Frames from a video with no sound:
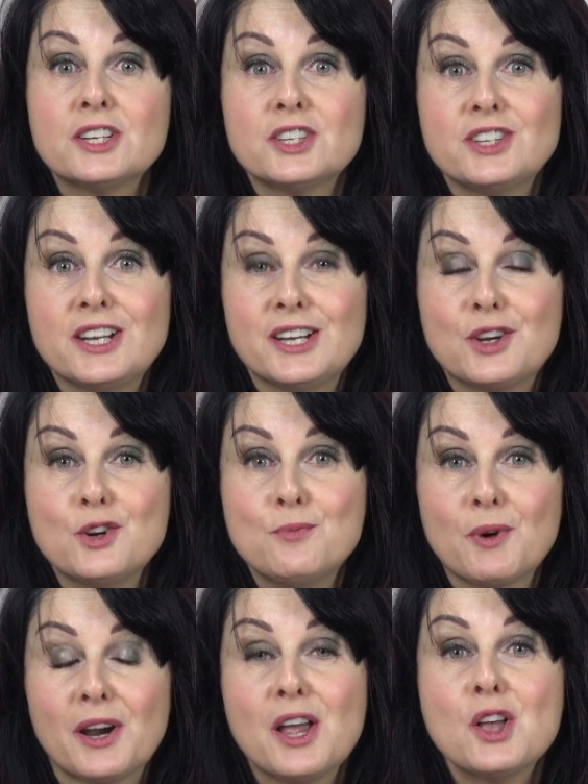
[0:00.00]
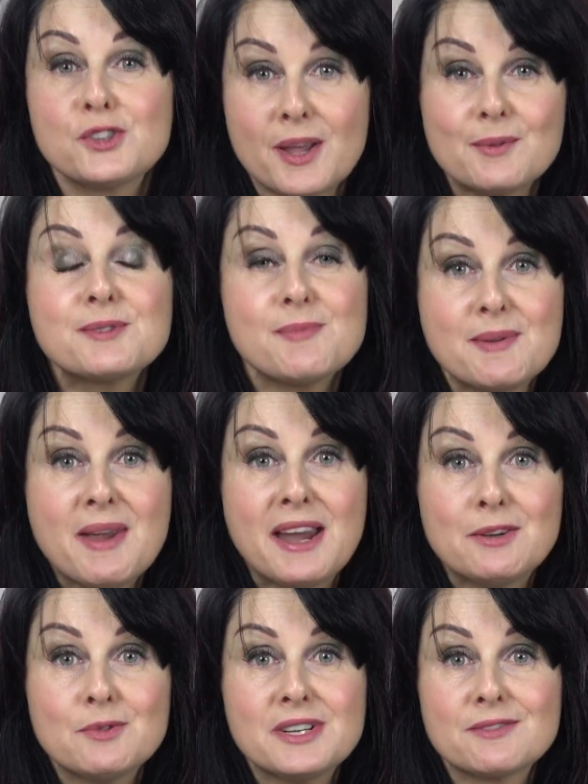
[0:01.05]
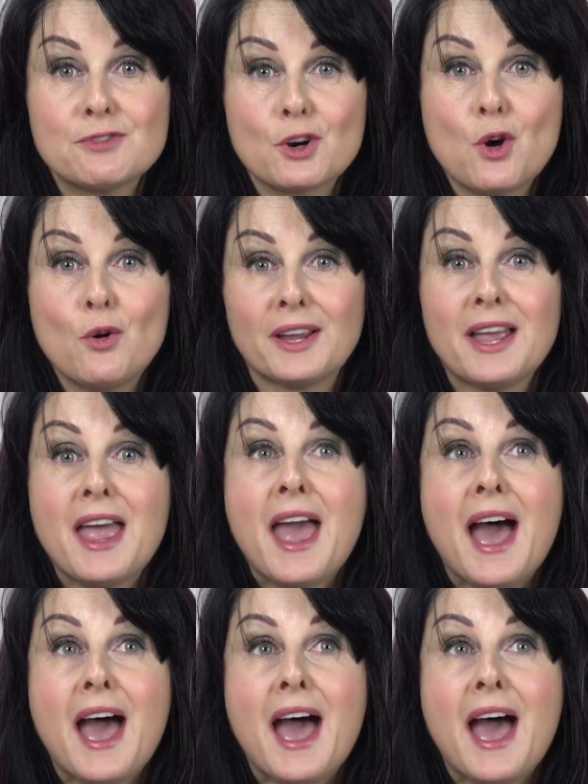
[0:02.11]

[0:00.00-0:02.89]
to Jilly Cooper. So that was my main reason for going.